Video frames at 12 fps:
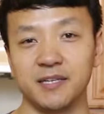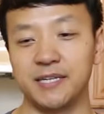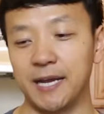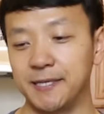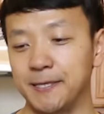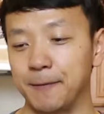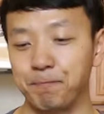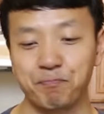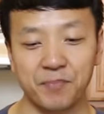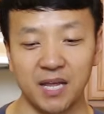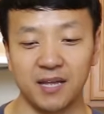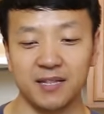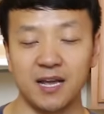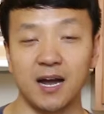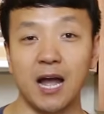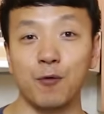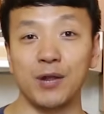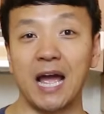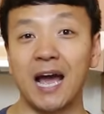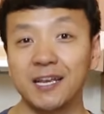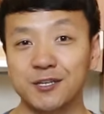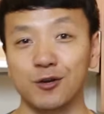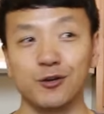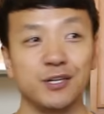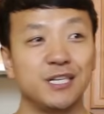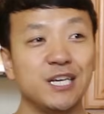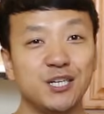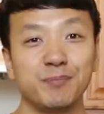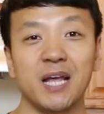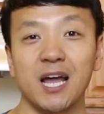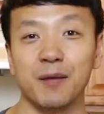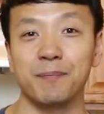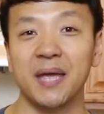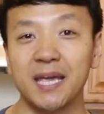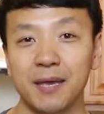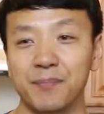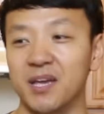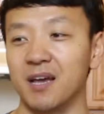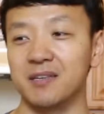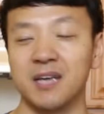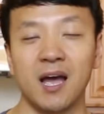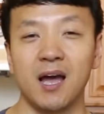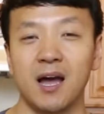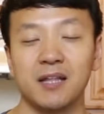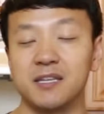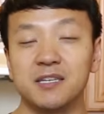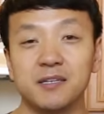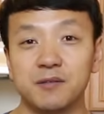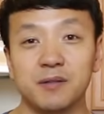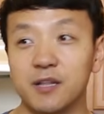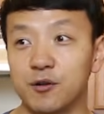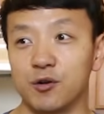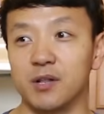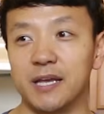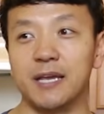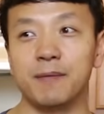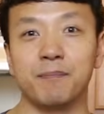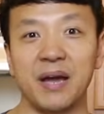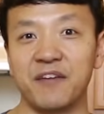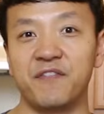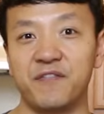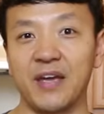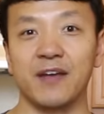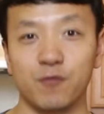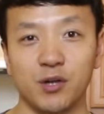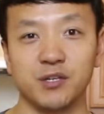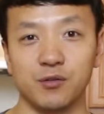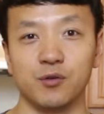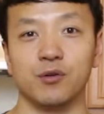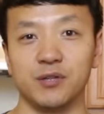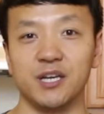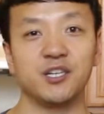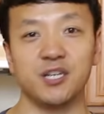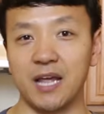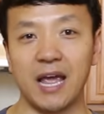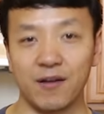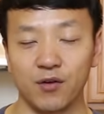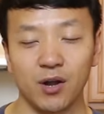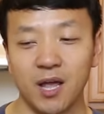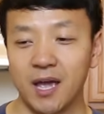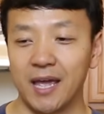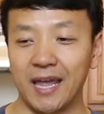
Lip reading: the States, and I would ask her to teach me how to make it because this is literally my favorite noodle dish ever.